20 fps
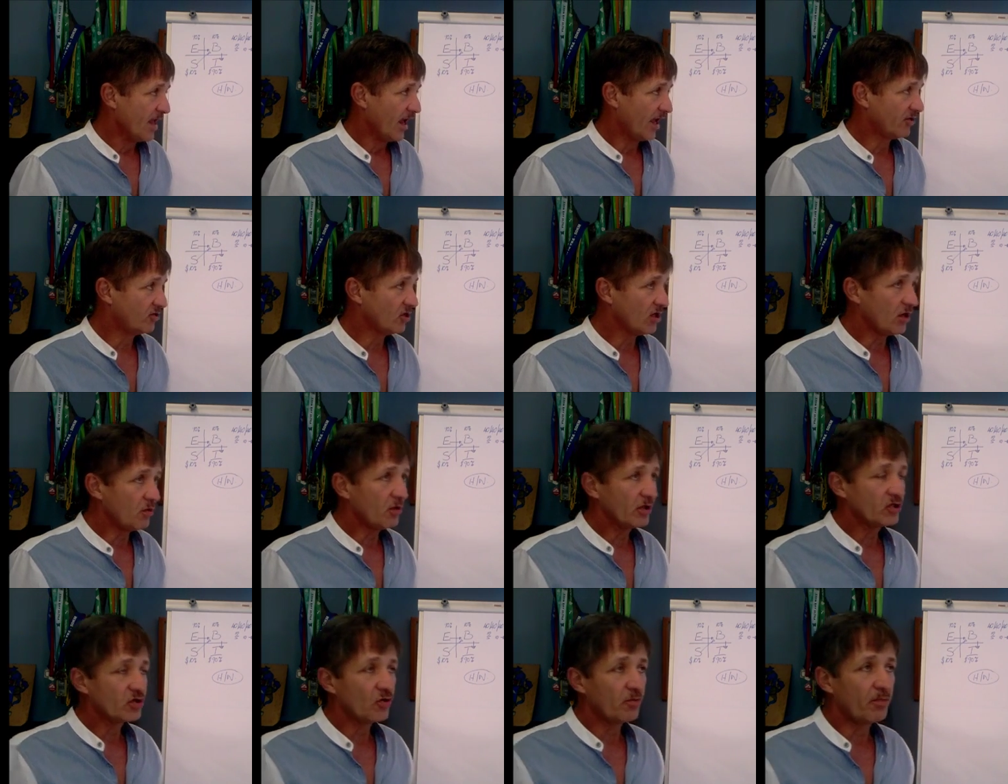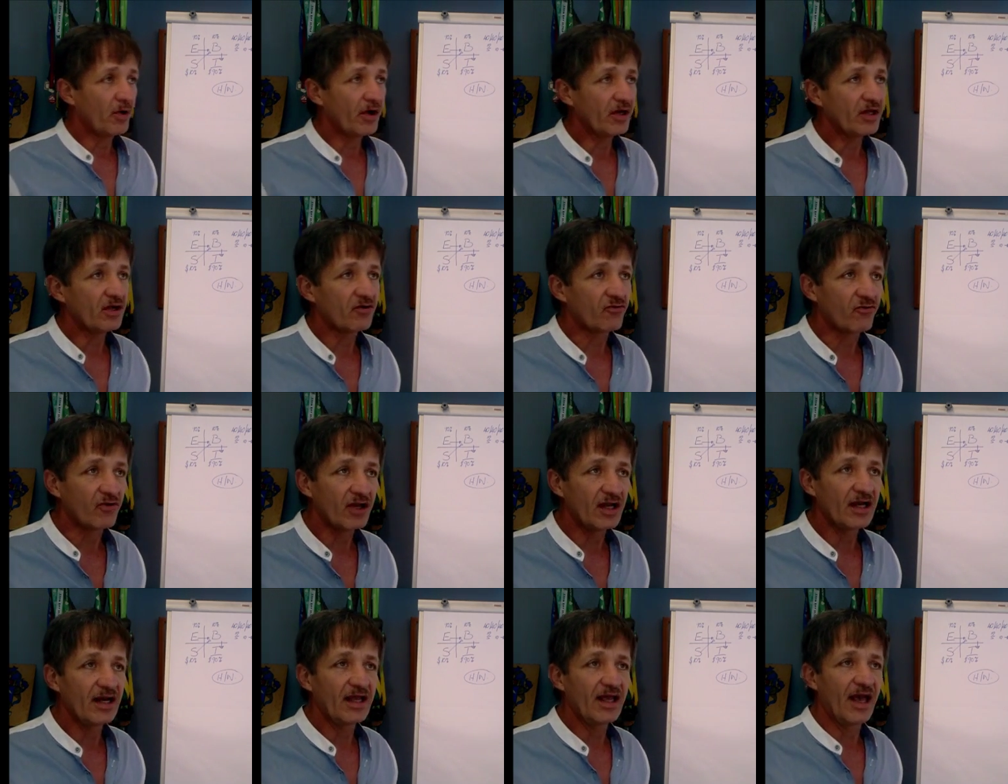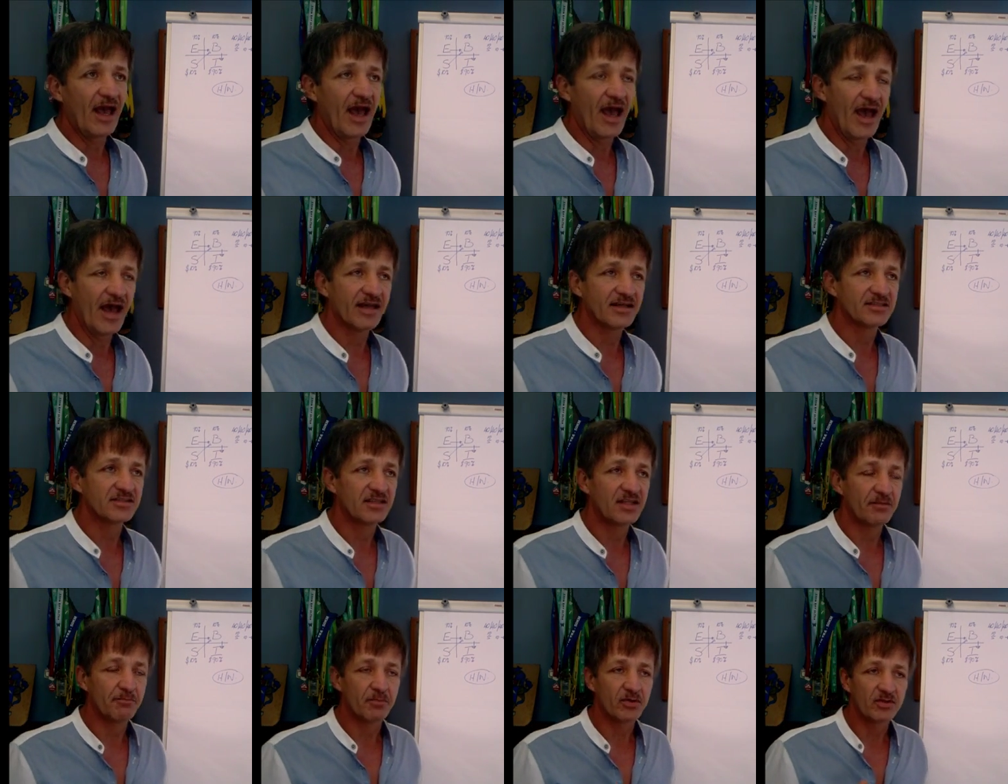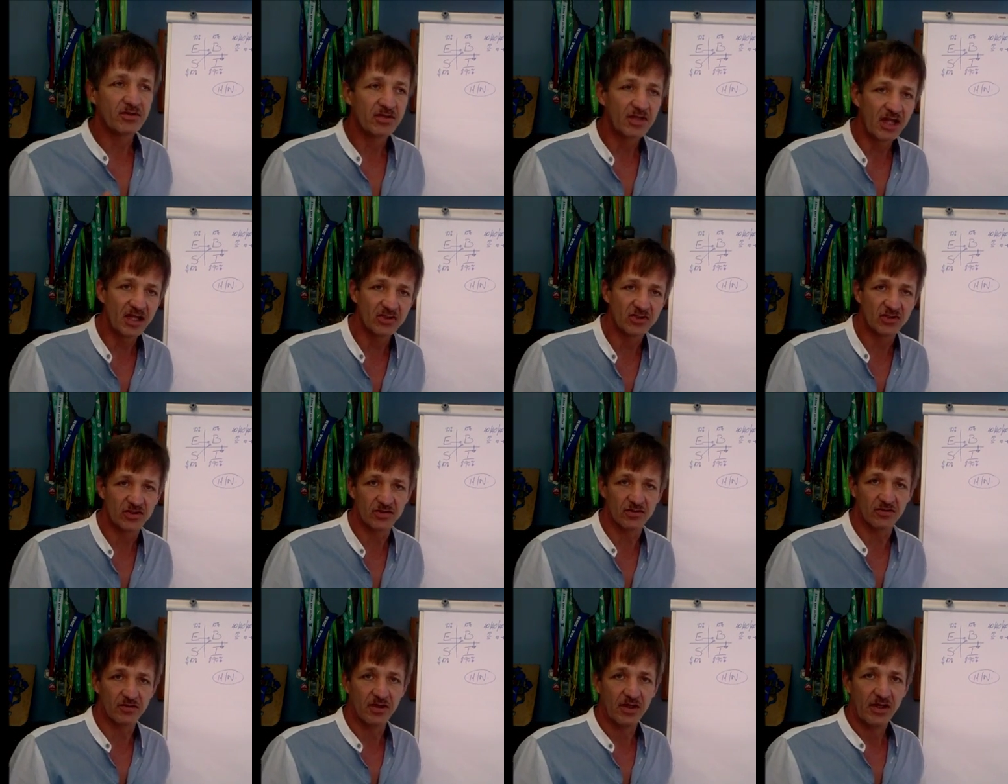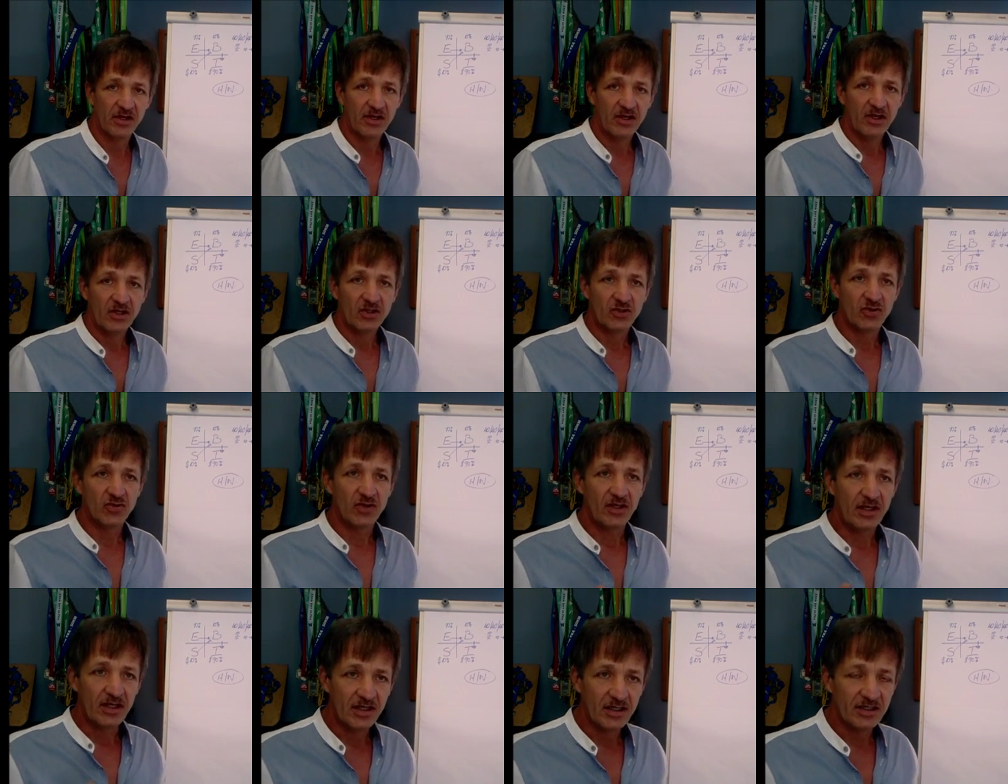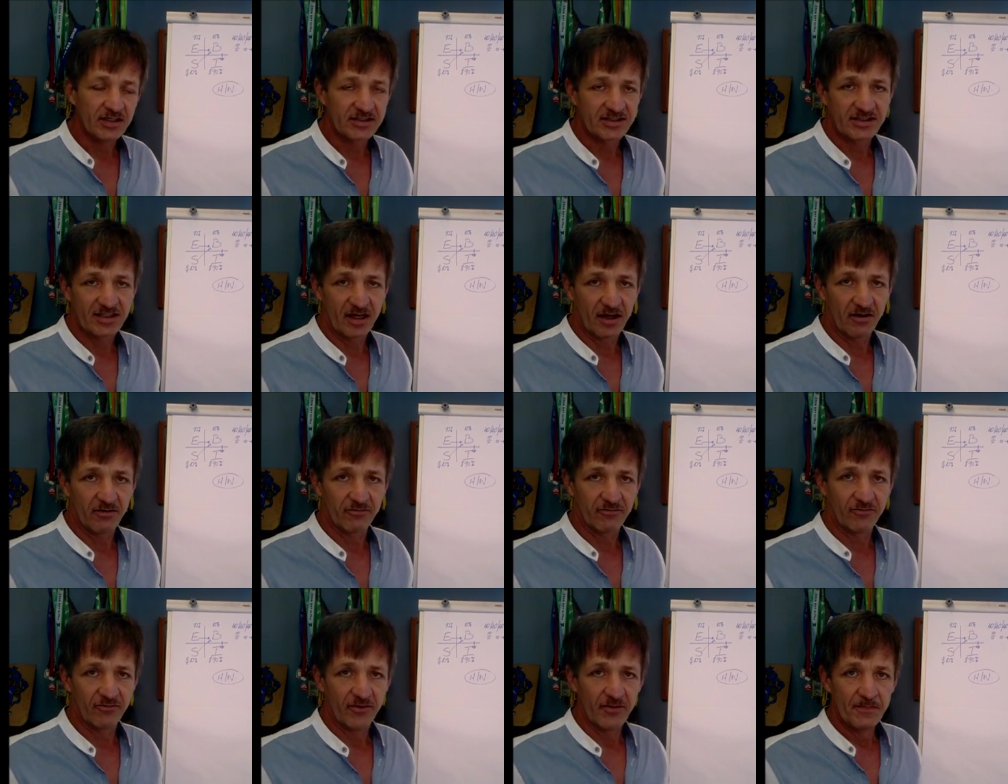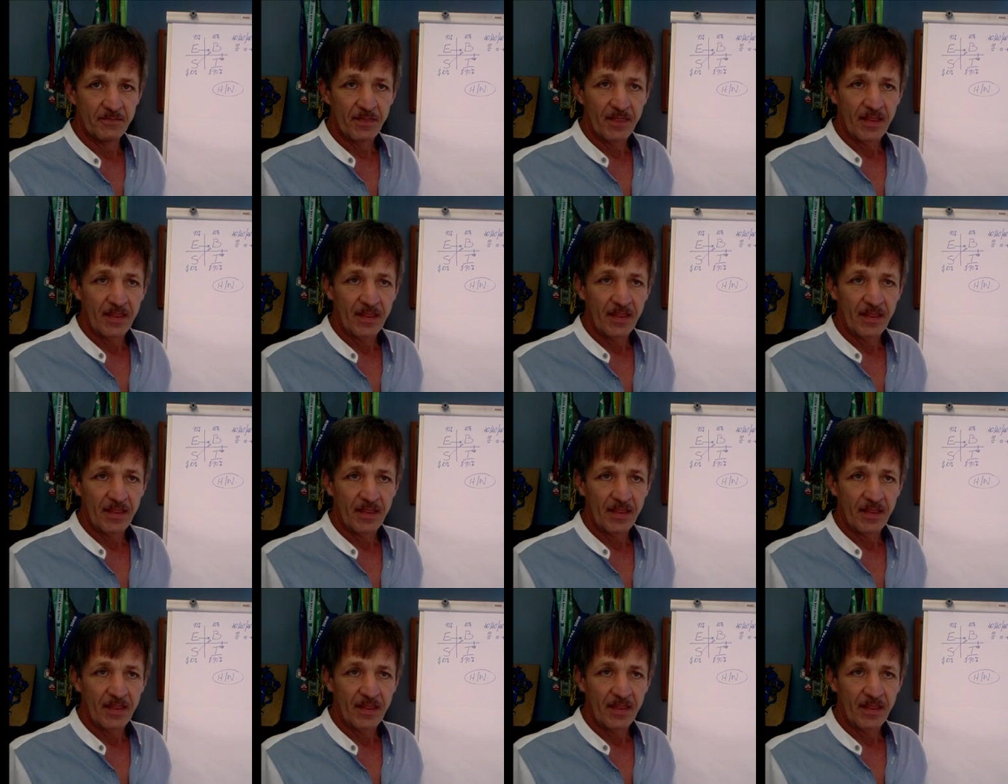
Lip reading: And you know what? Your body really has the potential to heal itself